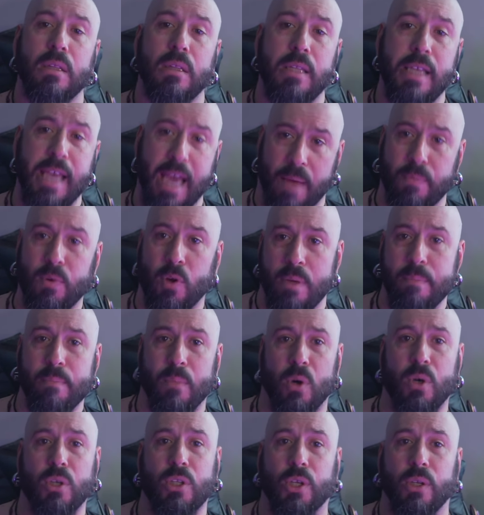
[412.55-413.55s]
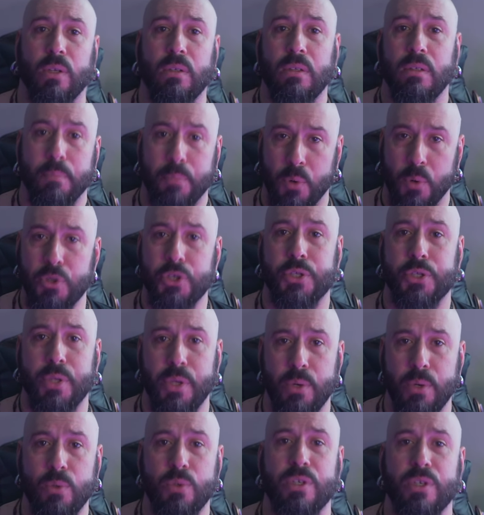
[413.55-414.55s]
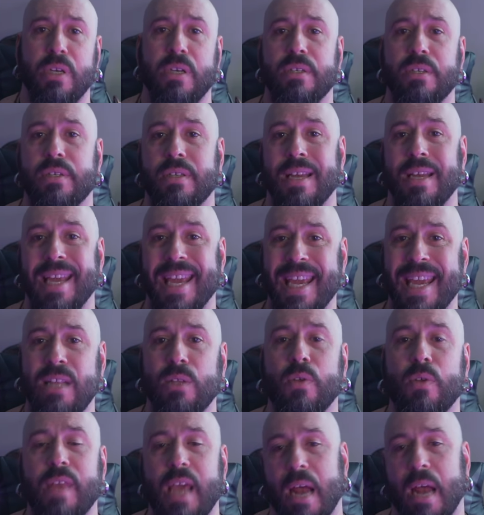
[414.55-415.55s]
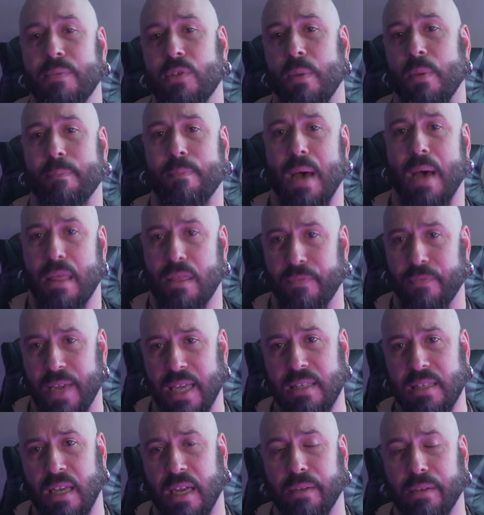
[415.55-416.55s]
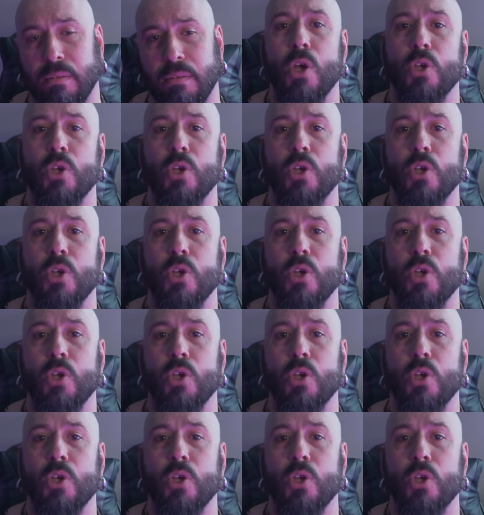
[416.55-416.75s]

Diablo Immortal pushed users into the arms of Path of Exile.